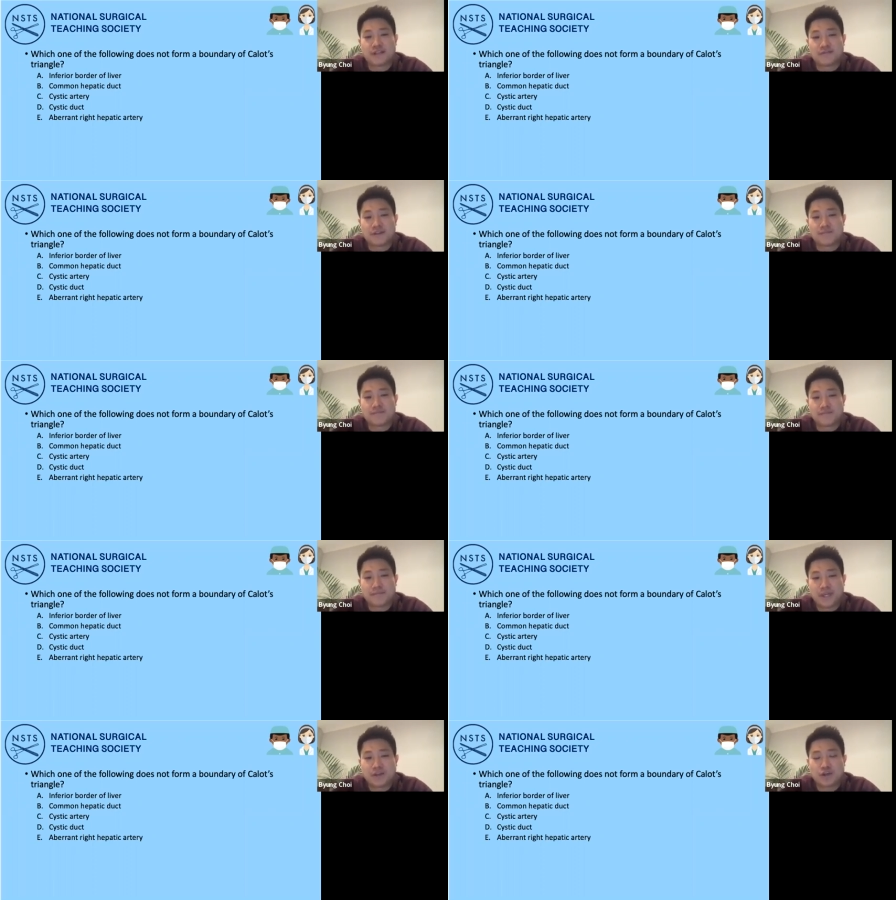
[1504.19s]
liver,
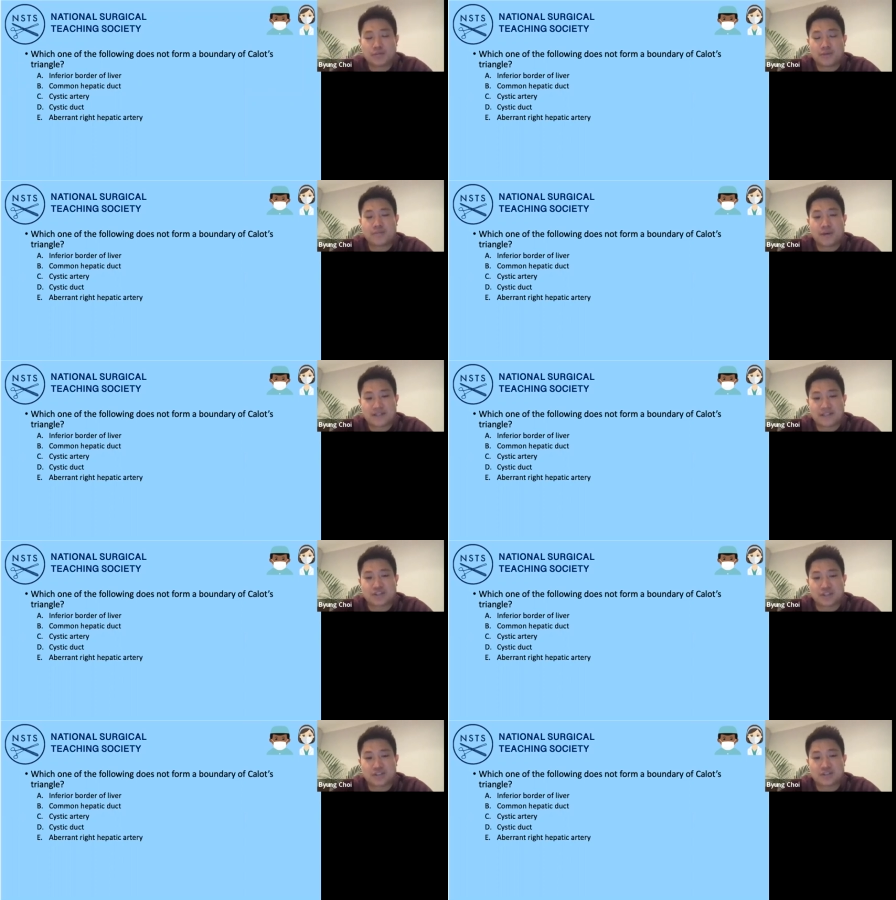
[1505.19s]
B, common hepatic
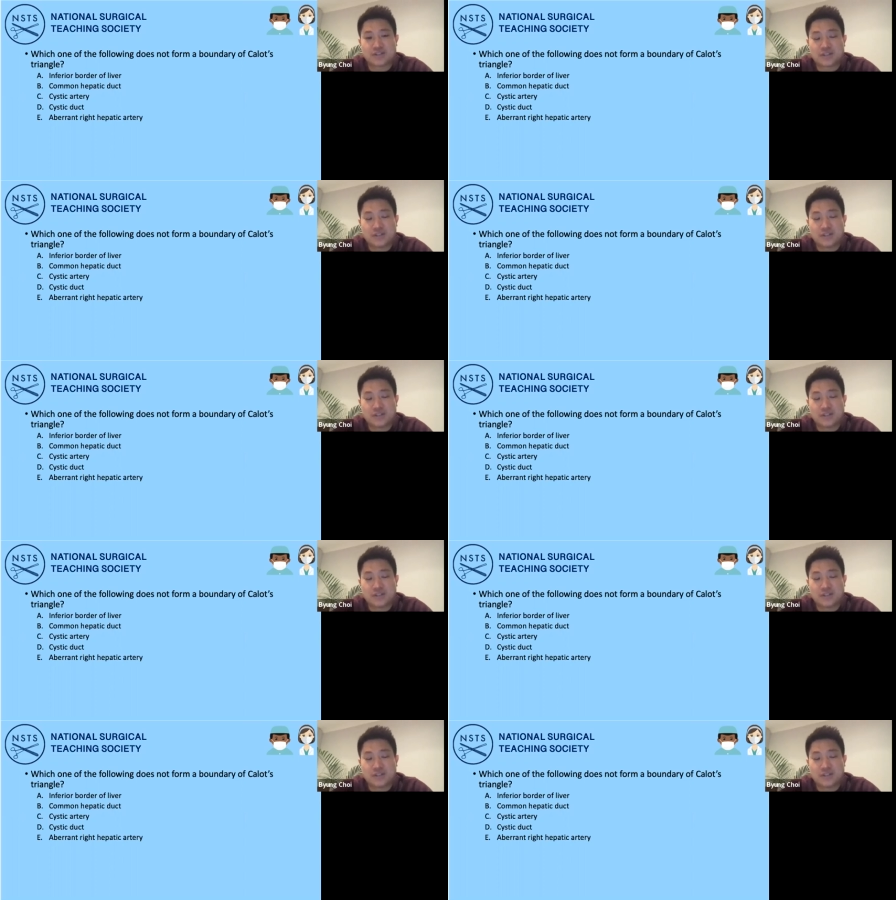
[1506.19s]
duct,